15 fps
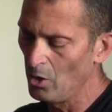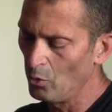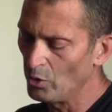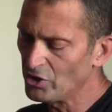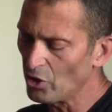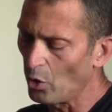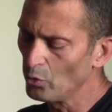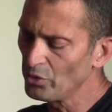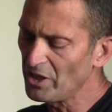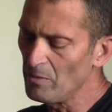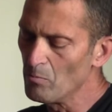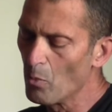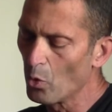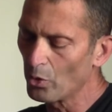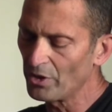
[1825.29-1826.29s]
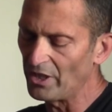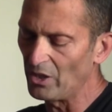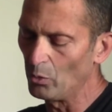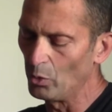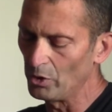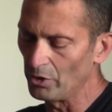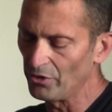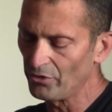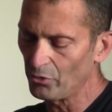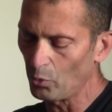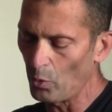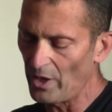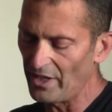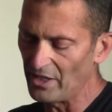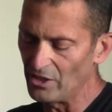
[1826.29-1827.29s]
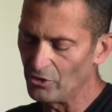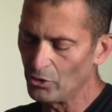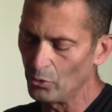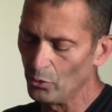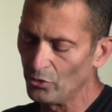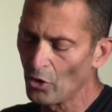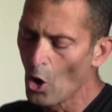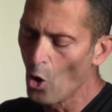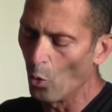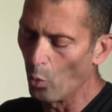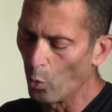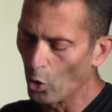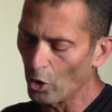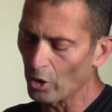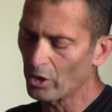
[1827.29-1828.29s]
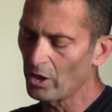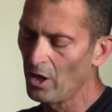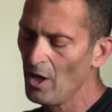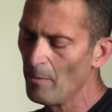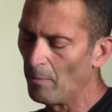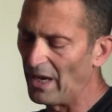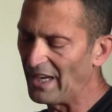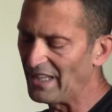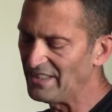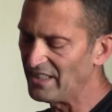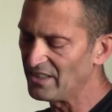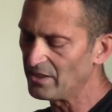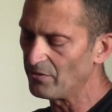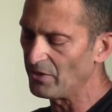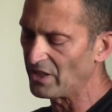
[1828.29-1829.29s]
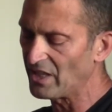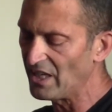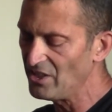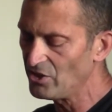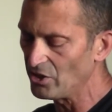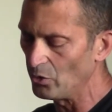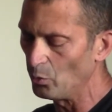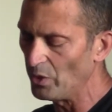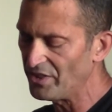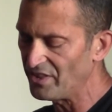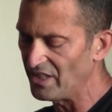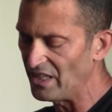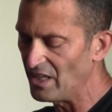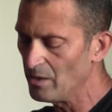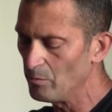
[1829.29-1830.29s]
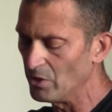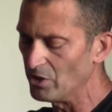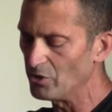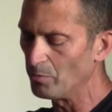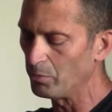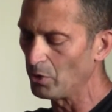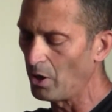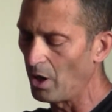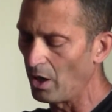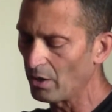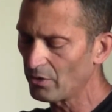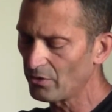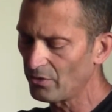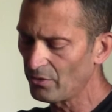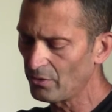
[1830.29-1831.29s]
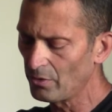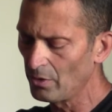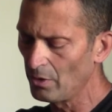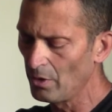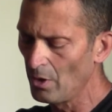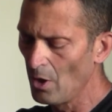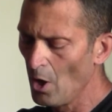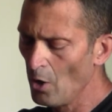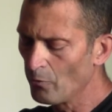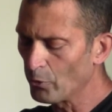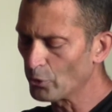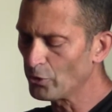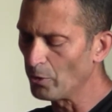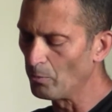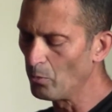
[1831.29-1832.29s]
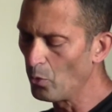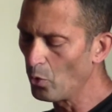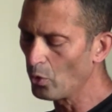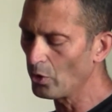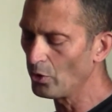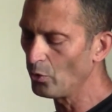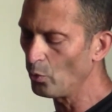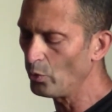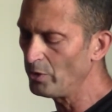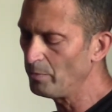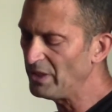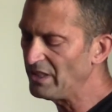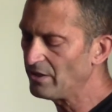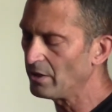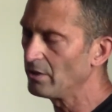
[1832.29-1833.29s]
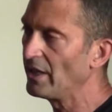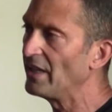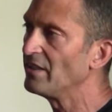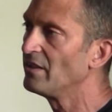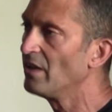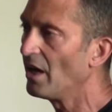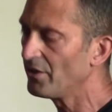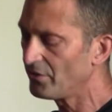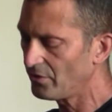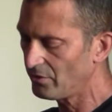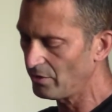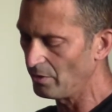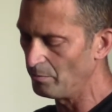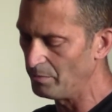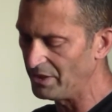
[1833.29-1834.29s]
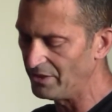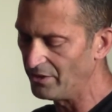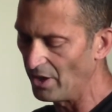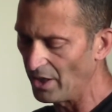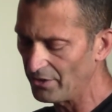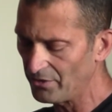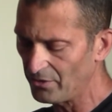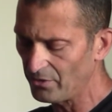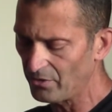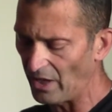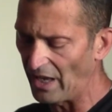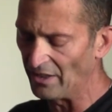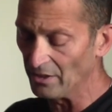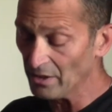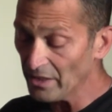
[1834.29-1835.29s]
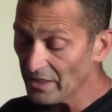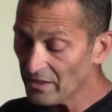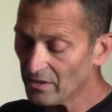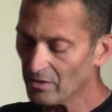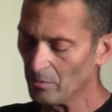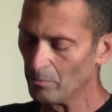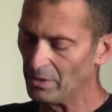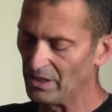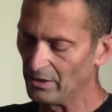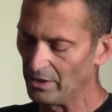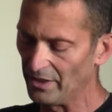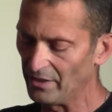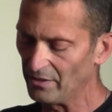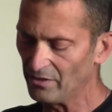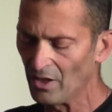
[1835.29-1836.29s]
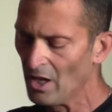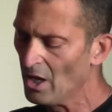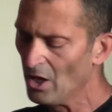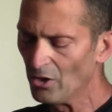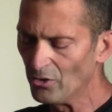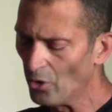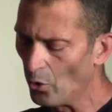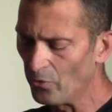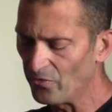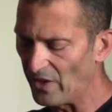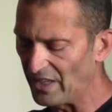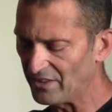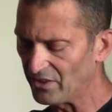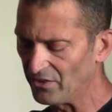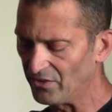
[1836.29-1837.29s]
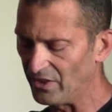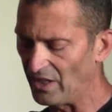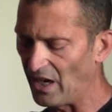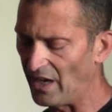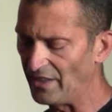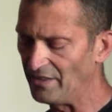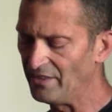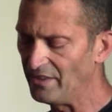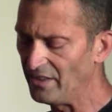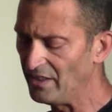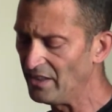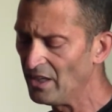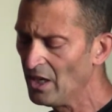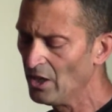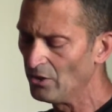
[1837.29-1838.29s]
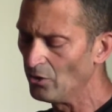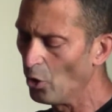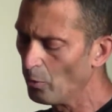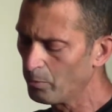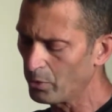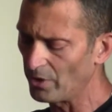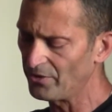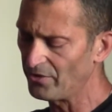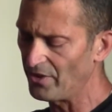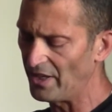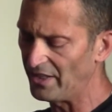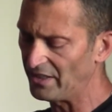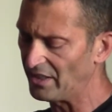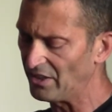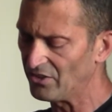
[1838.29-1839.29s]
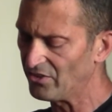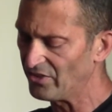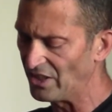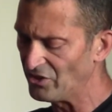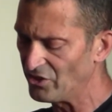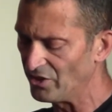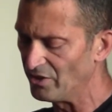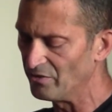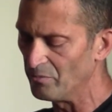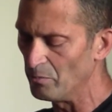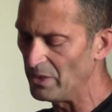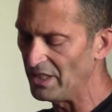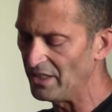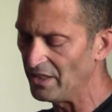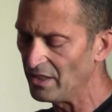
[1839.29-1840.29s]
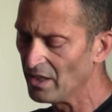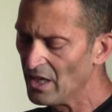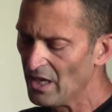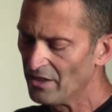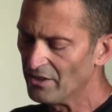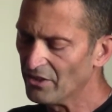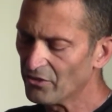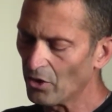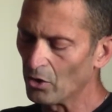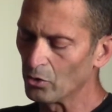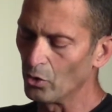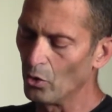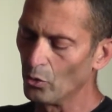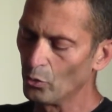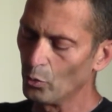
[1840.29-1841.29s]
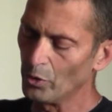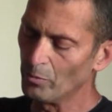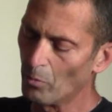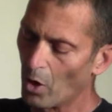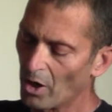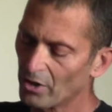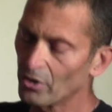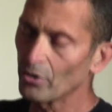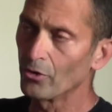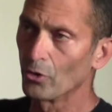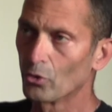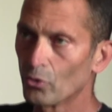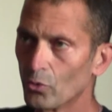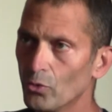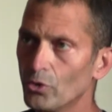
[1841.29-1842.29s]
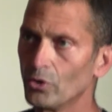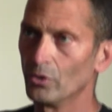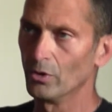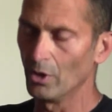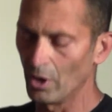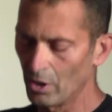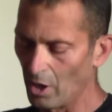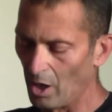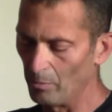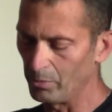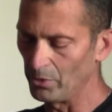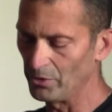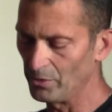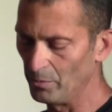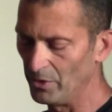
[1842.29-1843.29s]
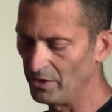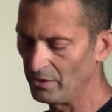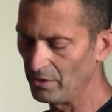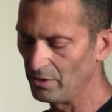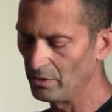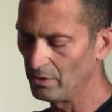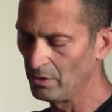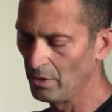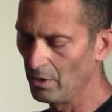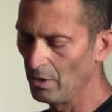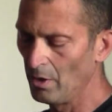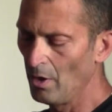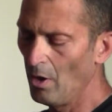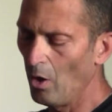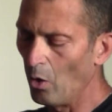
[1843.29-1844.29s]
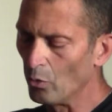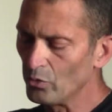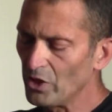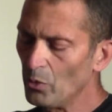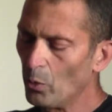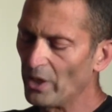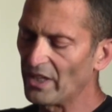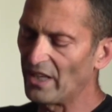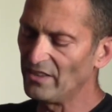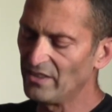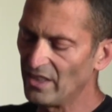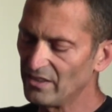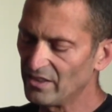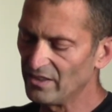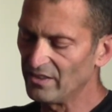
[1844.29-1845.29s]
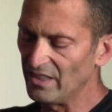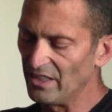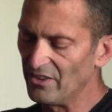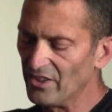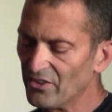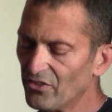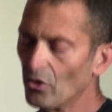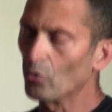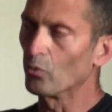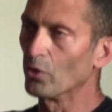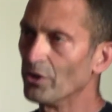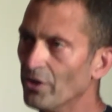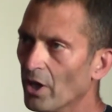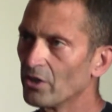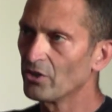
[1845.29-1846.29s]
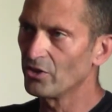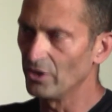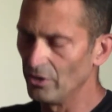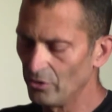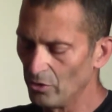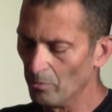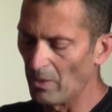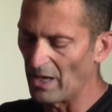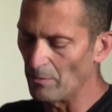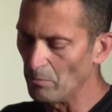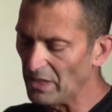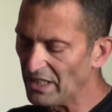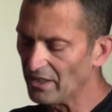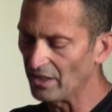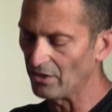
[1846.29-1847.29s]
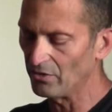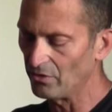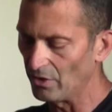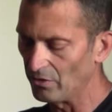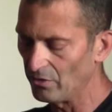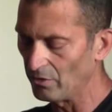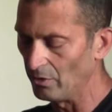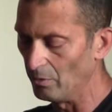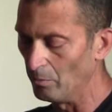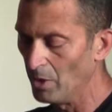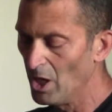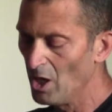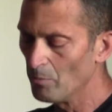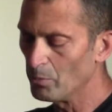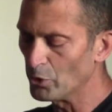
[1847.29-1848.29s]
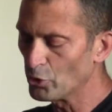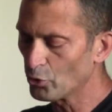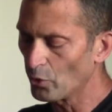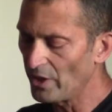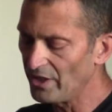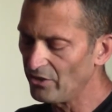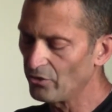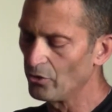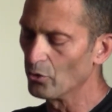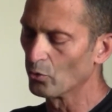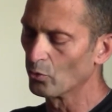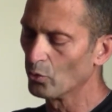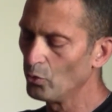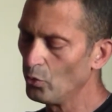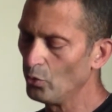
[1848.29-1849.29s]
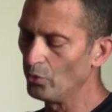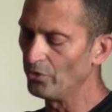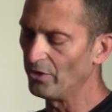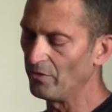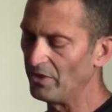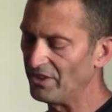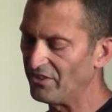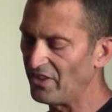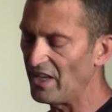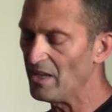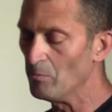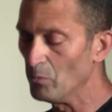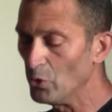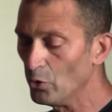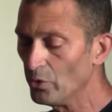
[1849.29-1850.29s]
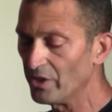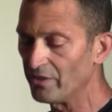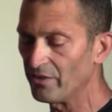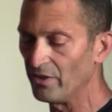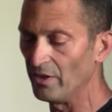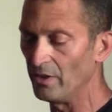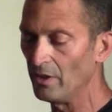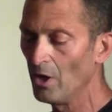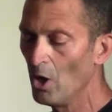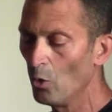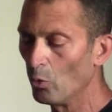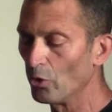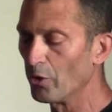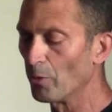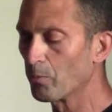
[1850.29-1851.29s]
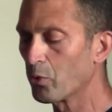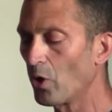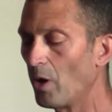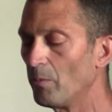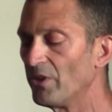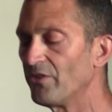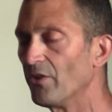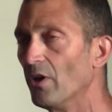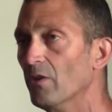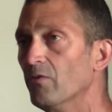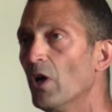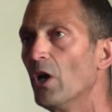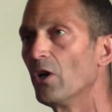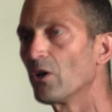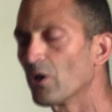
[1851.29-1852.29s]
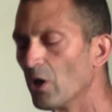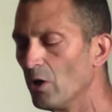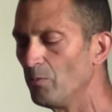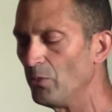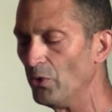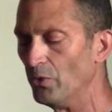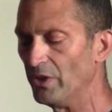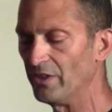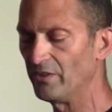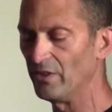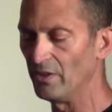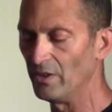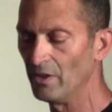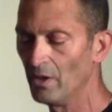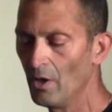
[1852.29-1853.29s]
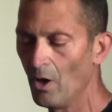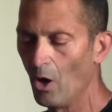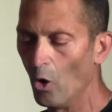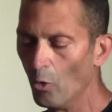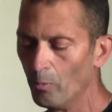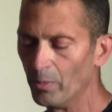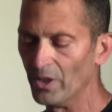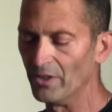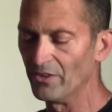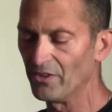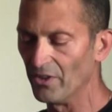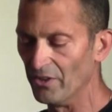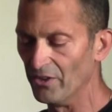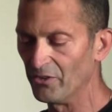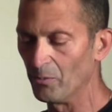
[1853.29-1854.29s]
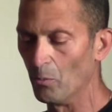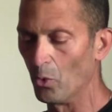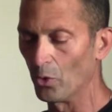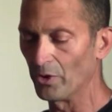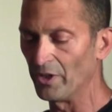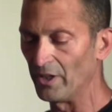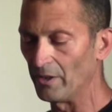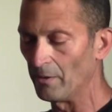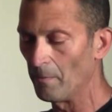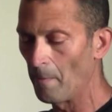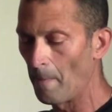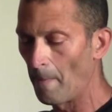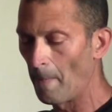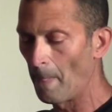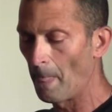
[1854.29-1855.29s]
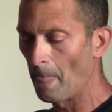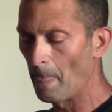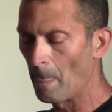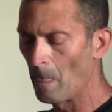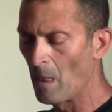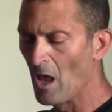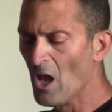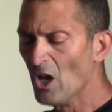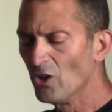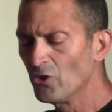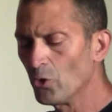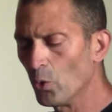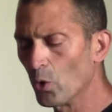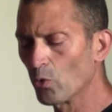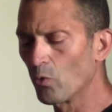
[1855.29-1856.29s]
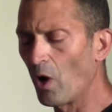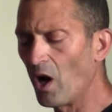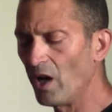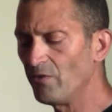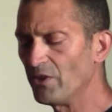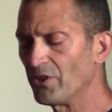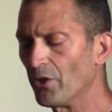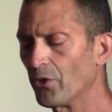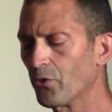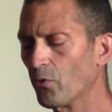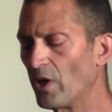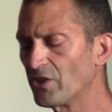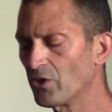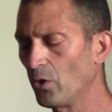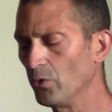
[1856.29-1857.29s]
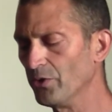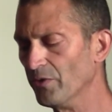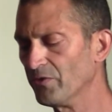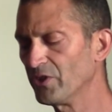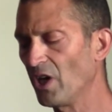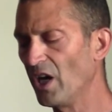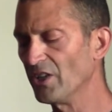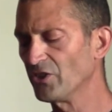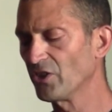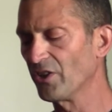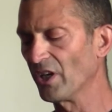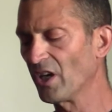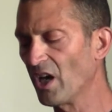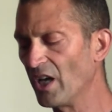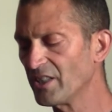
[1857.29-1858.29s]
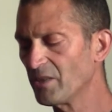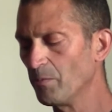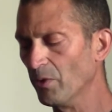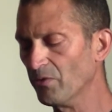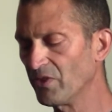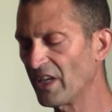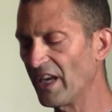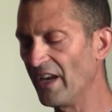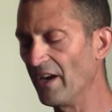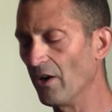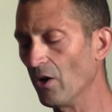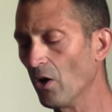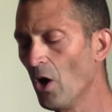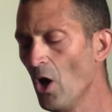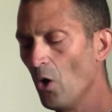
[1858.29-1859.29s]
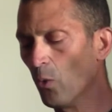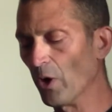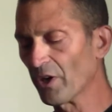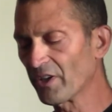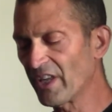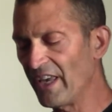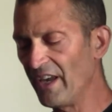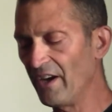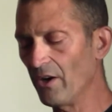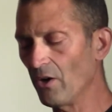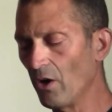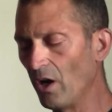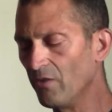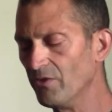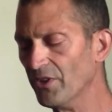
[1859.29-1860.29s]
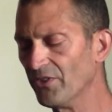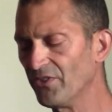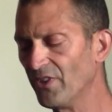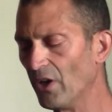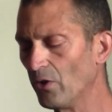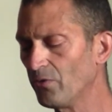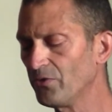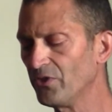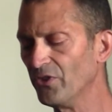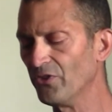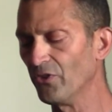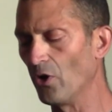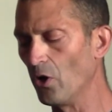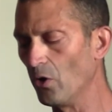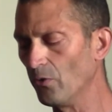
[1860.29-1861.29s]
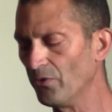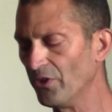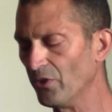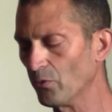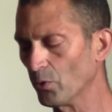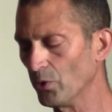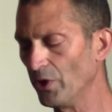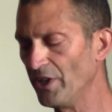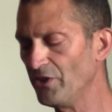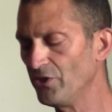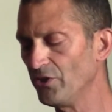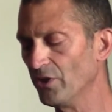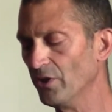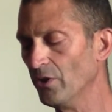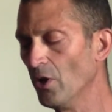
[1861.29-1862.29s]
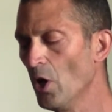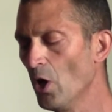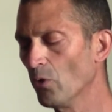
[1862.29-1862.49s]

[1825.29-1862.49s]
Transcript: which only mourning will assuage, whose work my identification with the image blocks. For to mourn would be to let dust be dust, and lint be lint, no fantasy ID, no prosthetic extension of me. This alone would mark the crucial accomplishment. Only when identity, this reduction to my meaning system, betrays the ruse of its immunity, will the promise of community open to this mourning. To arrive at the threshold of touch, the cusp of care, where care of the self dissolves in relation,